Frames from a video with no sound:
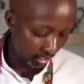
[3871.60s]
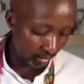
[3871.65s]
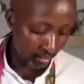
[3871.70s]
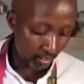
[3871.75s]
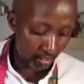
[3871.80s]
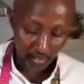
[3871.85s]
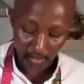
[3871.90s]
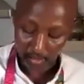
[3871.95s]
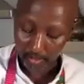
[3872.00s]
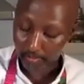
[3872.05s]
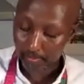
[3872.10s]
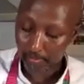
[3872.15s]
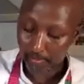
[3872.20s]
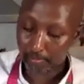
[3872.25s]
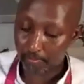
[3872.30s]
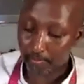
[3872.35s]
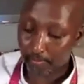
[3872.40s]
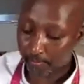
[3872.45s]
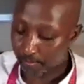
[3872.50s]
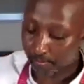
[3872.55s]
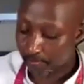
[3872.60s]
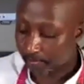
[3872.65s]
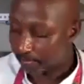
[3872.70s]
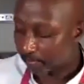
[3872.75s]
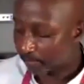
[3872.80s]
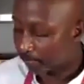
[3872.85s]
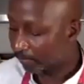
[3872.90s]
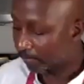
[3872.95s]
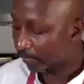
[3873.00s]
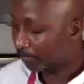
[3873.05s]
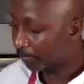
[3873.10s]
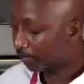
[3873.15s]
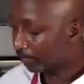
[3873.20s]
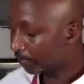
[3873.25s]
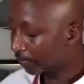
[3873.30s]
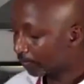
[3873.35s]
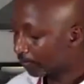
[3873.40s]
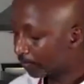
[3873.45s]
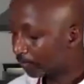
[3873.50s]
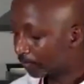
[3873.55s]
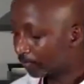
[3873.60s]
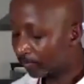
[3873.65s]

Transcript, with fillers: um, do you like to, do you cut